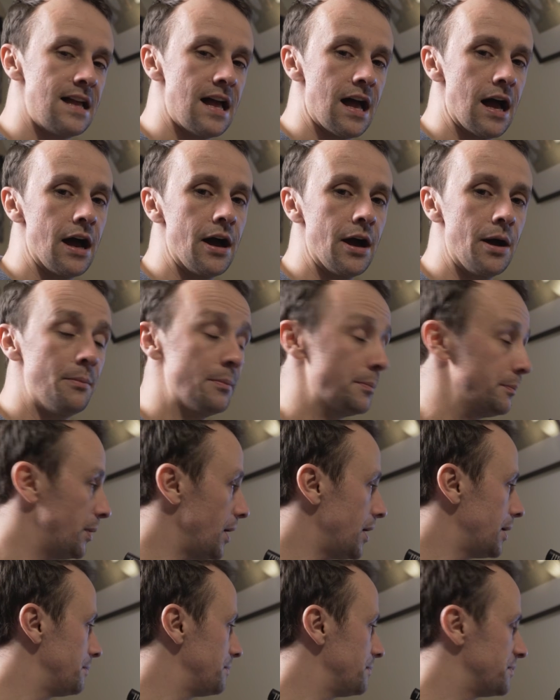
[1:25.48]

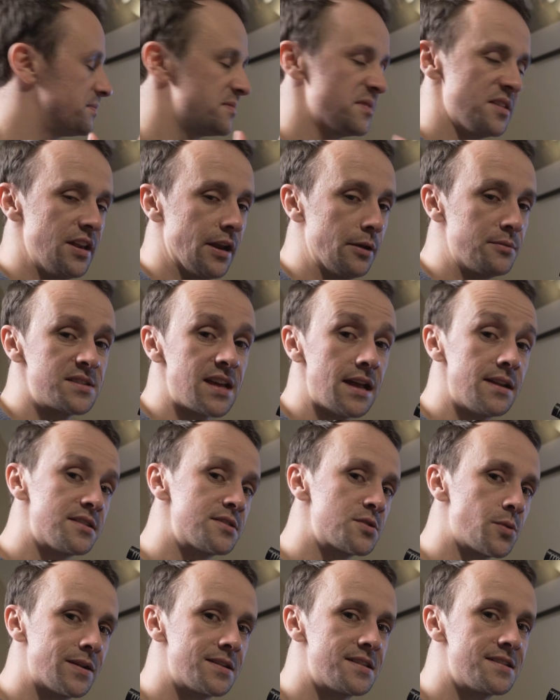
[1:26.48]
But, you know, 10 to
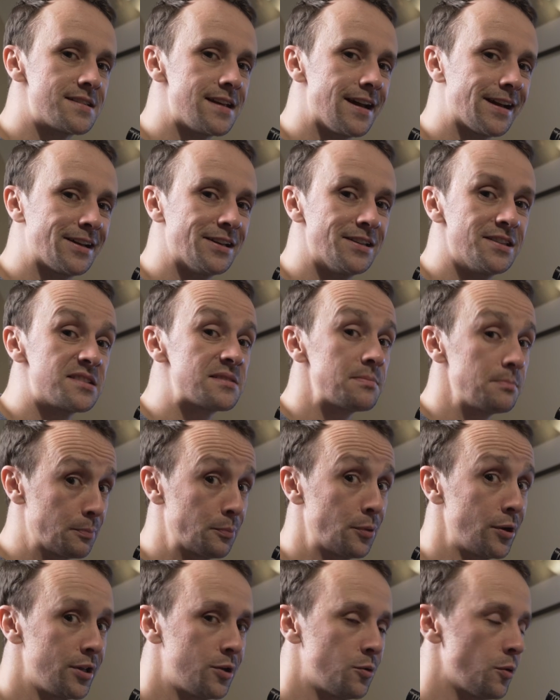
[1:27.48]
20 seconds,
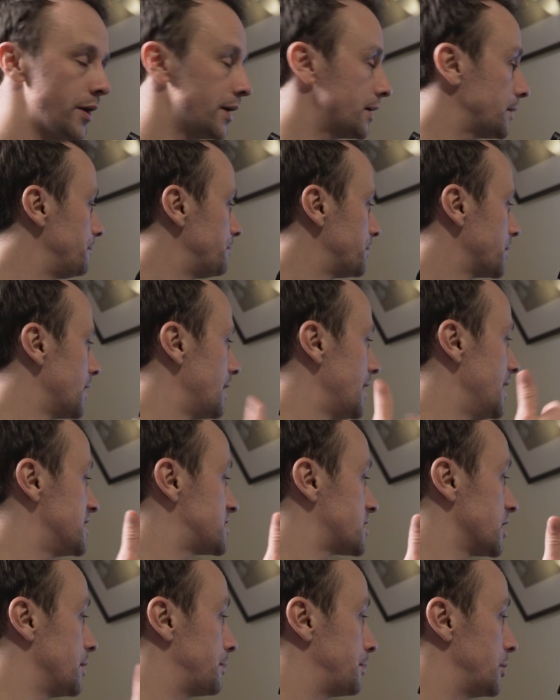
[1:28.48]
pretty quick. It's
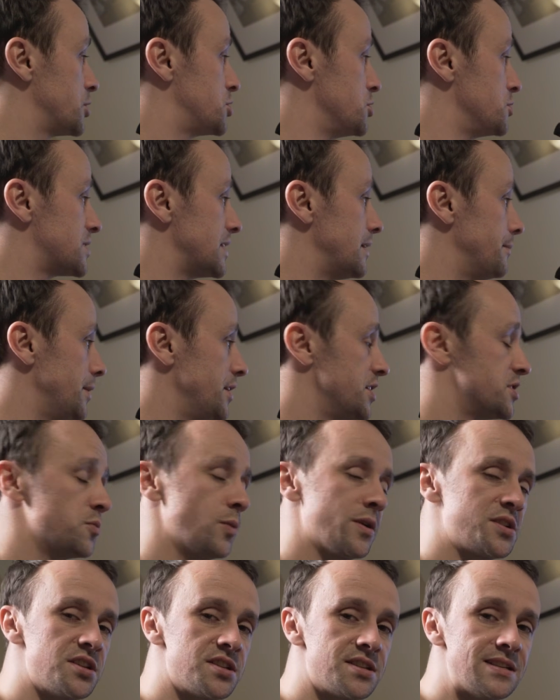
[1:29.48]
going to produce an image
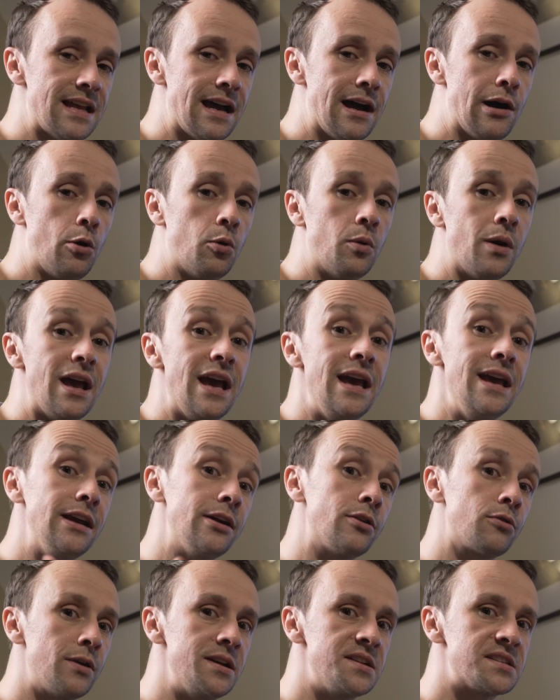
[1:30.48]
which is now
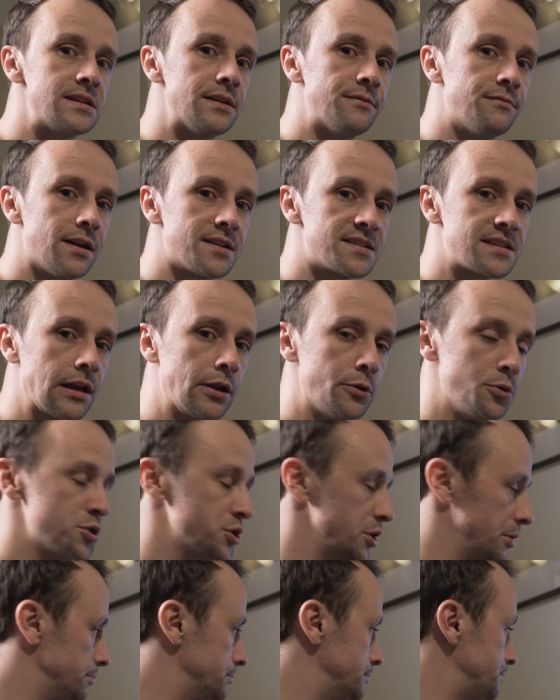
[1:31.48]
increased in
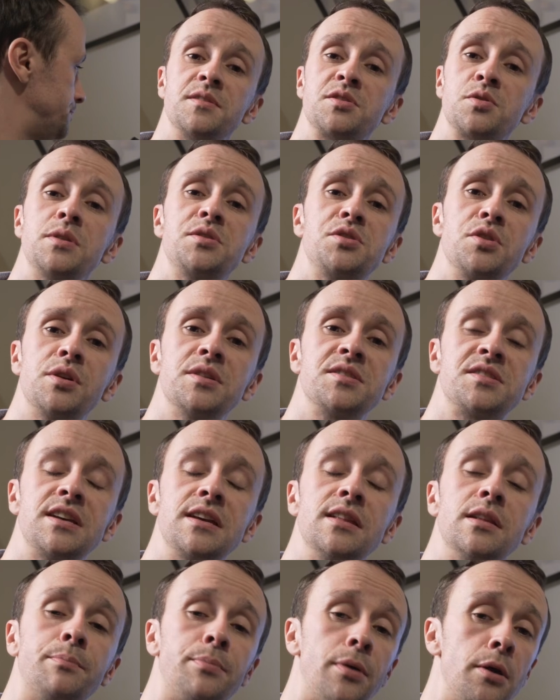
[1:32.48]
resolution. So as you can see,
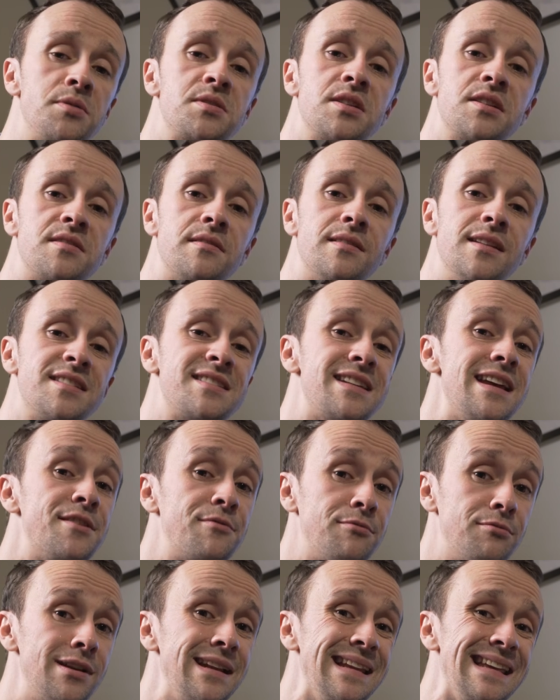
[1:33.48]
the process of this is
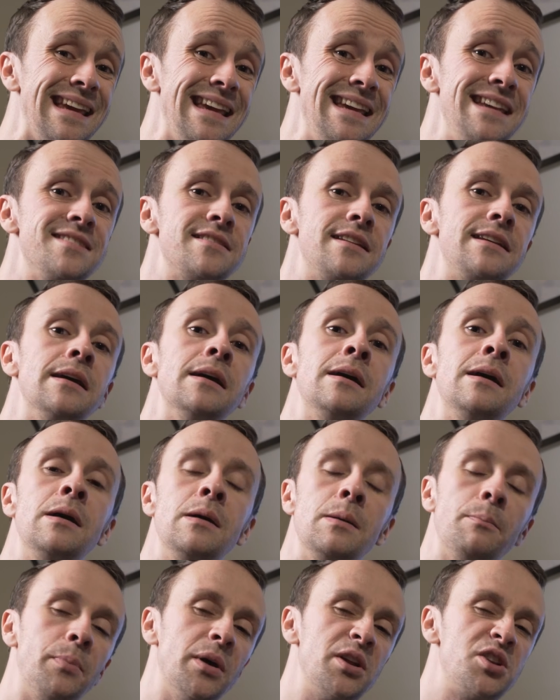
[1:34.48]
really easy,
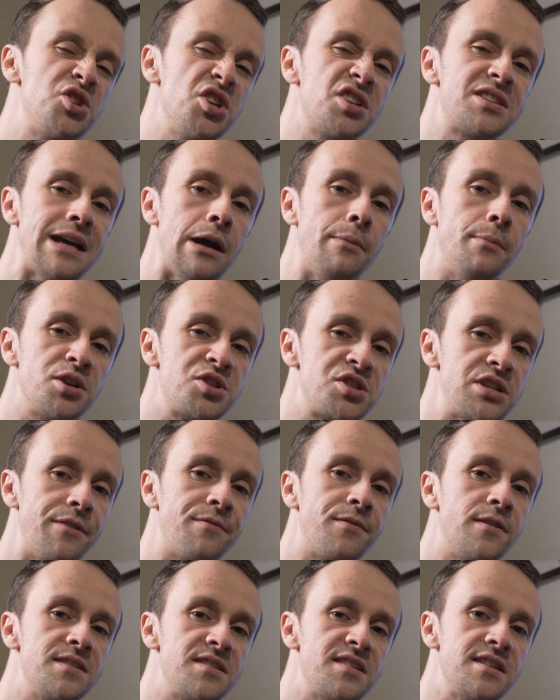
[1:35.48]
but just how much
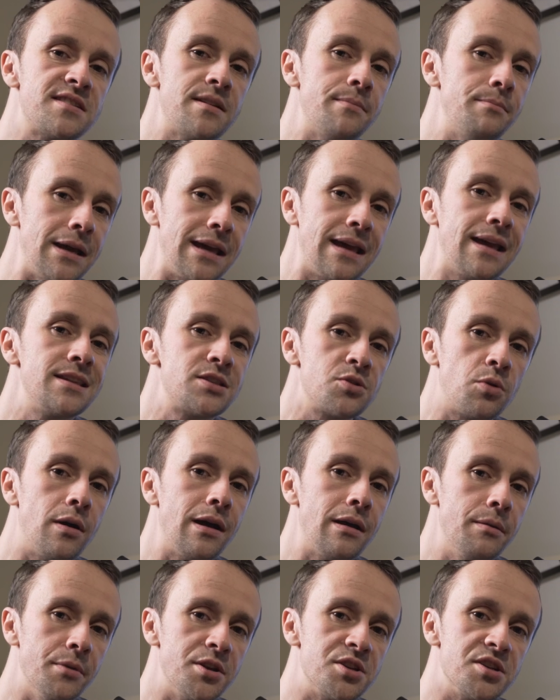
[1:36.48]
difference is it making to our
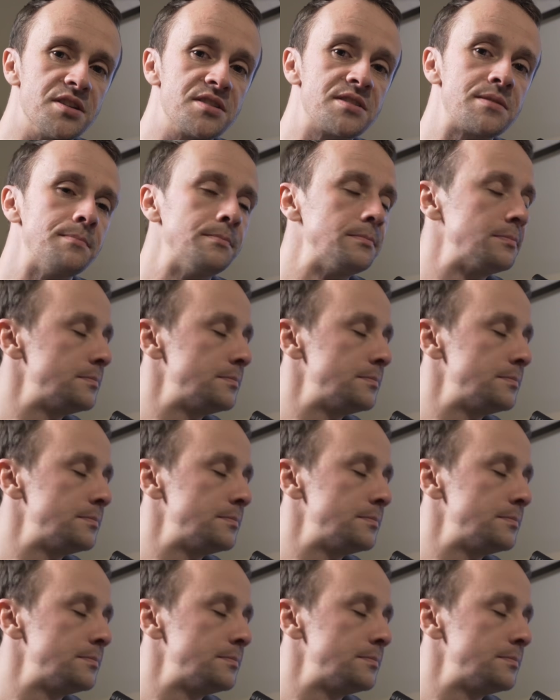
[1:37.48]
images?